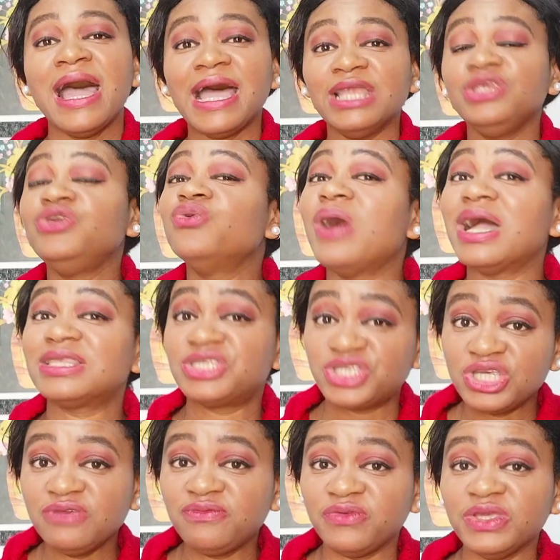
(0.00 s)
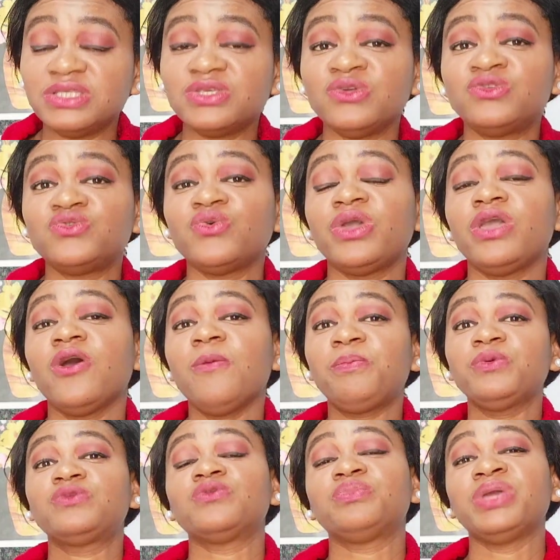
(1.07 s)
and you achieve it, it will
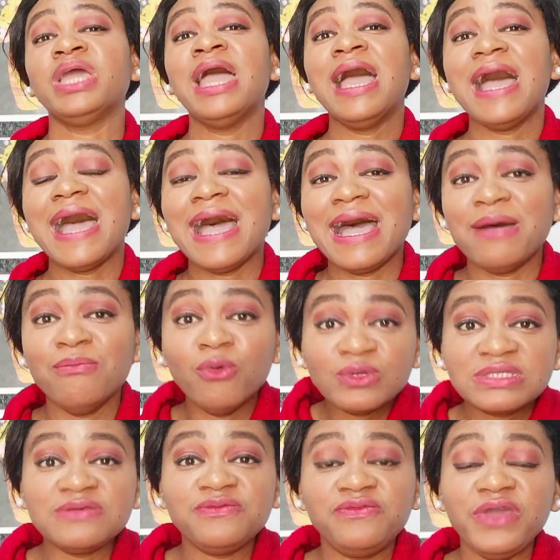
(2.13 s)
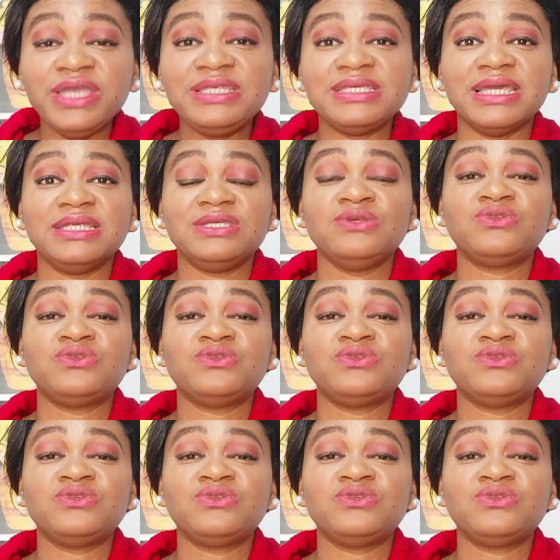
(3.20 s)
help you to be motivated.